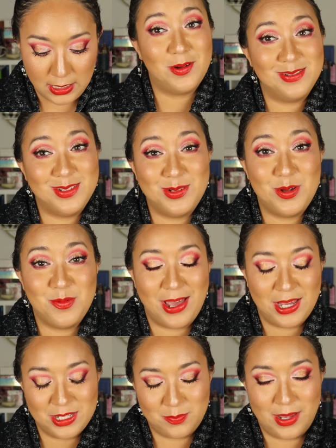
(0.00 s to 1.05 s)
Also,
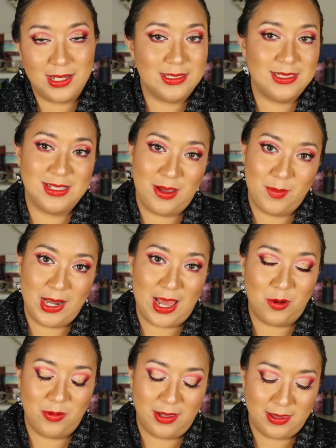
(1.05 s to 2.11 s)
Nomad Cosmetics is coming
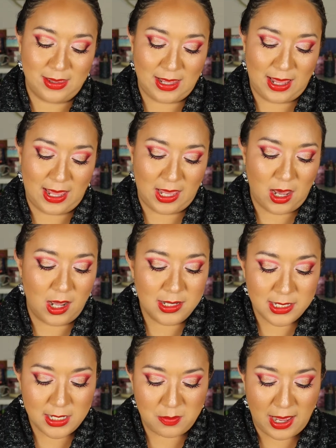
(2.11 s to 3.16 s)
out with a
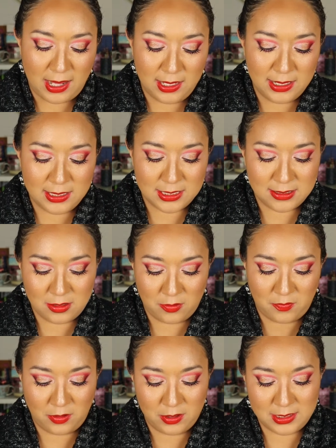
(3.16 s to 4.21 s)
holiday palette. This is their
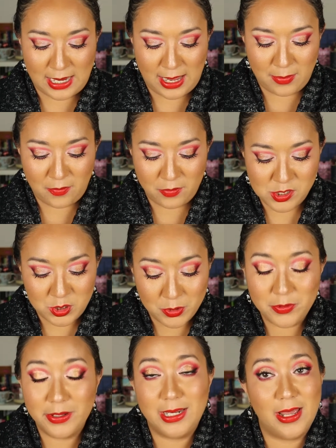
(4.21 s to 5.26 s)
first time ever
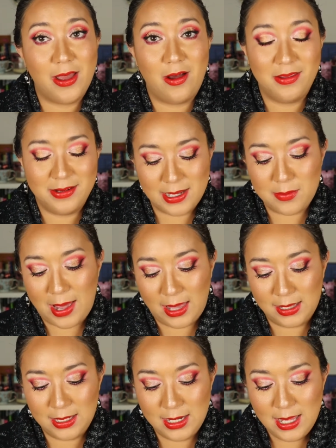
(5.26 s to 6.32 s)
doing a holiday
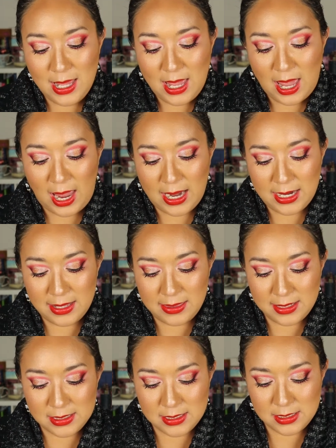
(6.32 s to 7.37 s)
palette, and
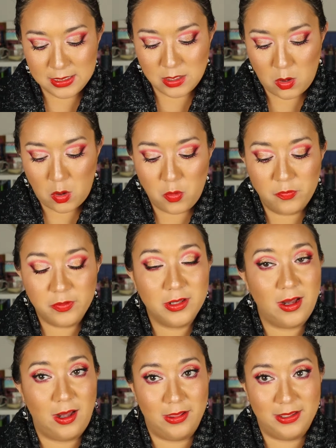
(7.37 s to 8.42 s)
this is Home for the
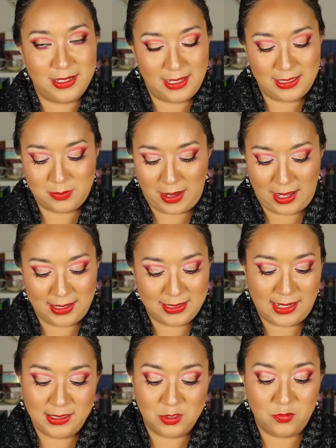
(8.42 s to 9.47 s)
Holidays palette.
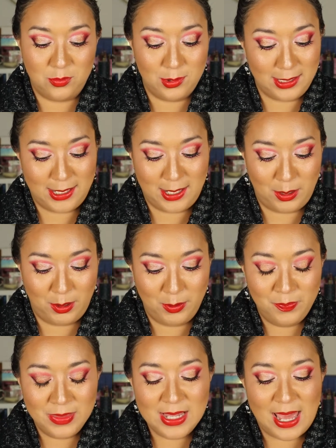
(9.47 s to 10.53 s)
That is really cute.
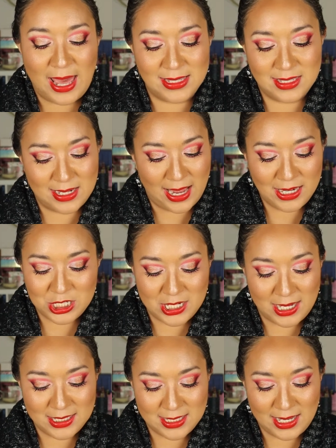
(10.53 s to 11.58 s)
It has nine
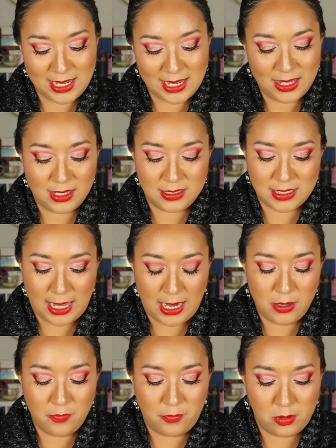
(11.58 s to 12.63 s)
shades in it. It's
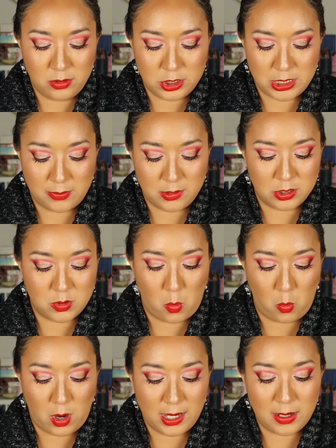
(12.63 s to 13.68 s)
eight foil shimmers,
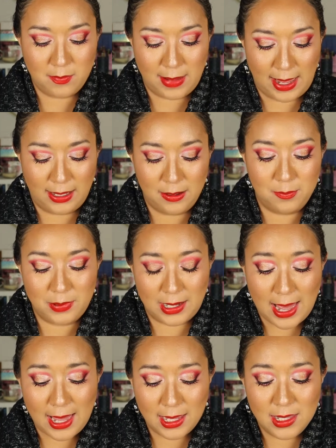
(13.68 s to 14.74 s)
one matte
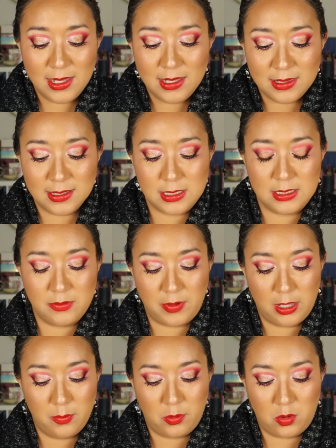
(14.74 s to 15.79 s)
black. This is
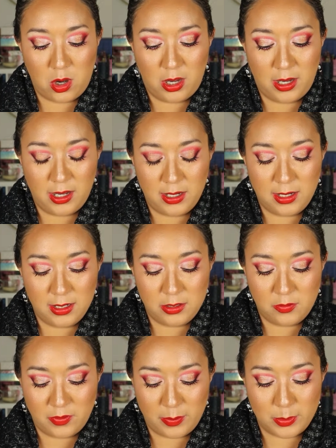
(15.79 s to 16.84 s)
available on
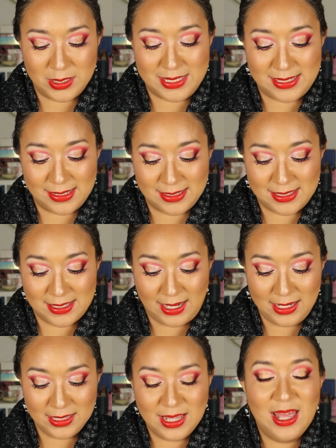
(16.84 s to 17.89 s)
November
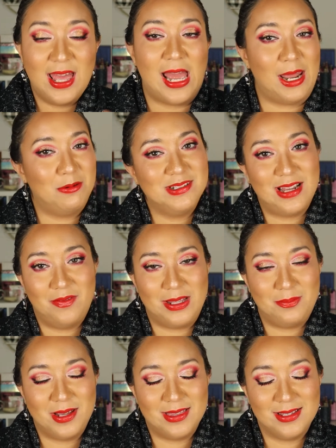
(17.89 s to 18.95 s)
sixteenth, and I will
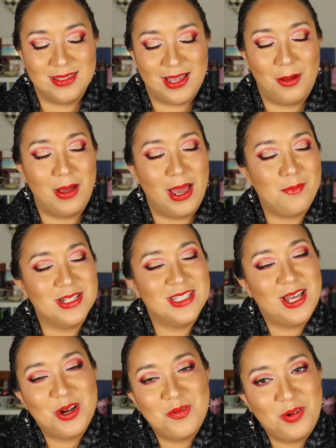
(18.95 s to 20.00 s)
definitely pick this up. I'm a
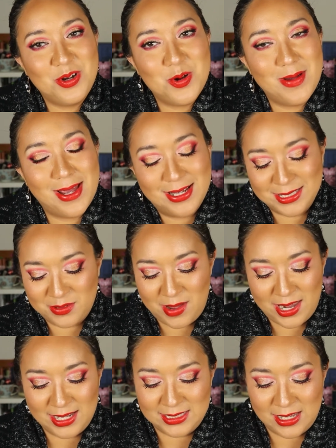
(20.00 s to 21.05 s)
sucker for Nomad
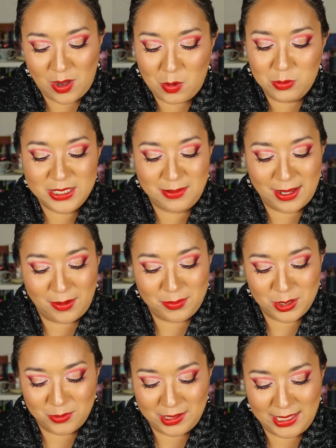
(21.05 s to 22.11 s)
Cosmetics. I always pick up
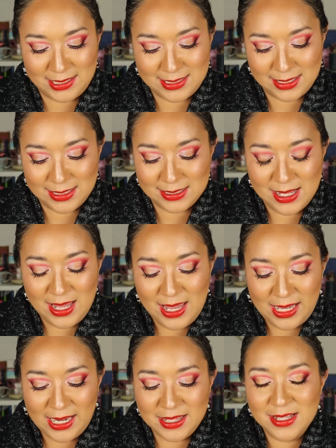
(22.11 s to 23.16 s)
their releases,
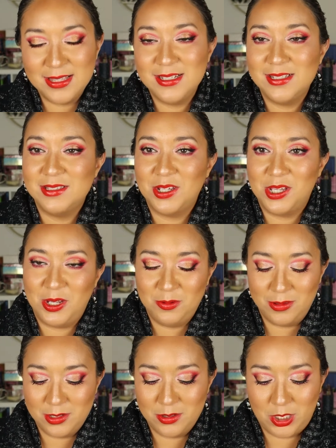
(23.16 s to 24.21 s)
and I think this is a cute
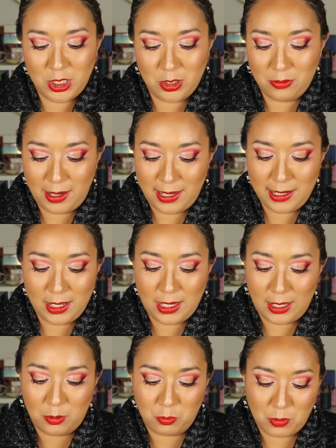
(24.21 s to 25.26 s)
little curated
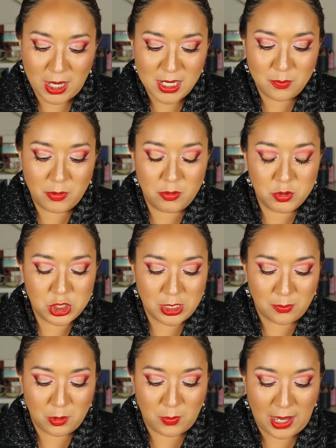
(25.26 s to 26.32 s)
like rainbow
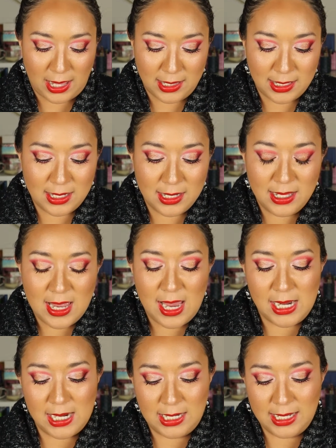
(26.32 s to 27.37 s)
shimmer palette,
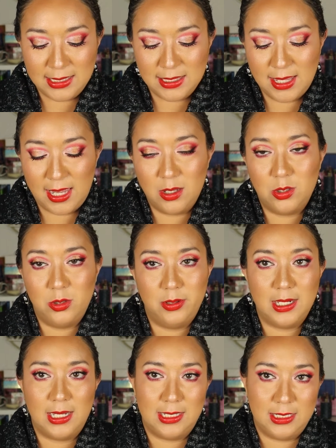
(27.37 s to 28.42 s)
and I like that they included
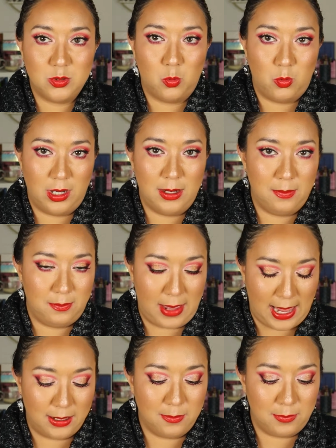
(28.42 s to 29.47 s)
at least one
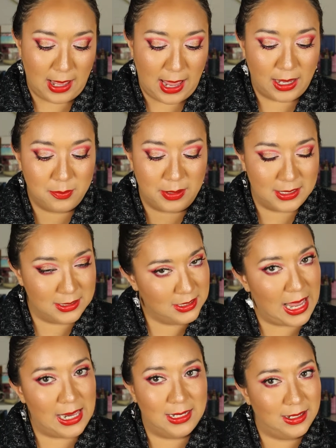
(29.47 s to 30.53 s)
matte black because
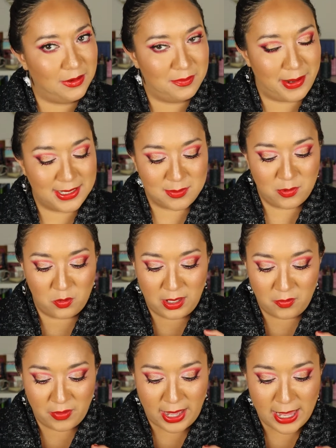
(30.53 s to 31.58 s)
I love my smoky
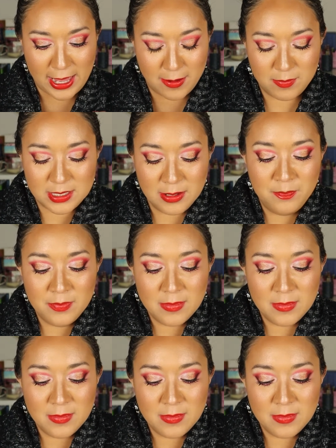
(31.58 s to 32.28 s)
vibes.